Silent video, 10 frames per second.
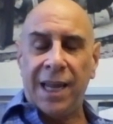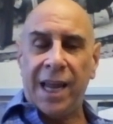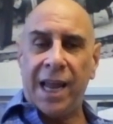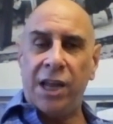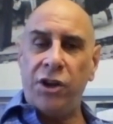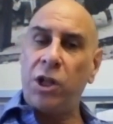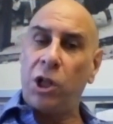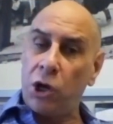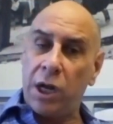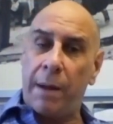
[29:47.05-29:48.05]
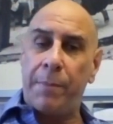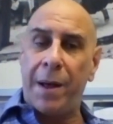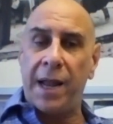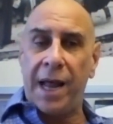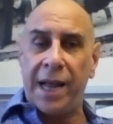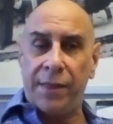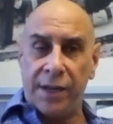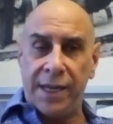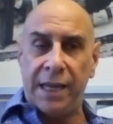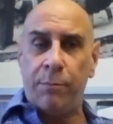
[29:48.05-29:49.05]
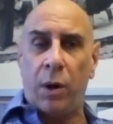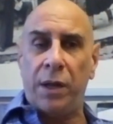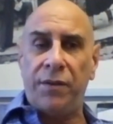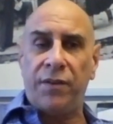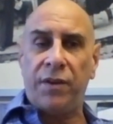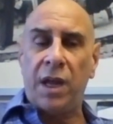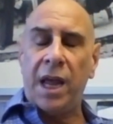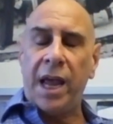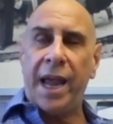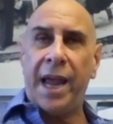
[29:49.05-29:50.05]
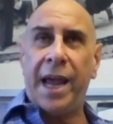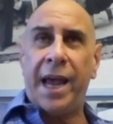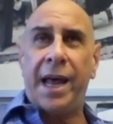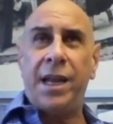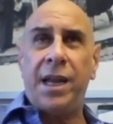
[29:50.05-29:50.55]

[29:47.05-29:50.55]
and you can look it up online, The Deep Ones, and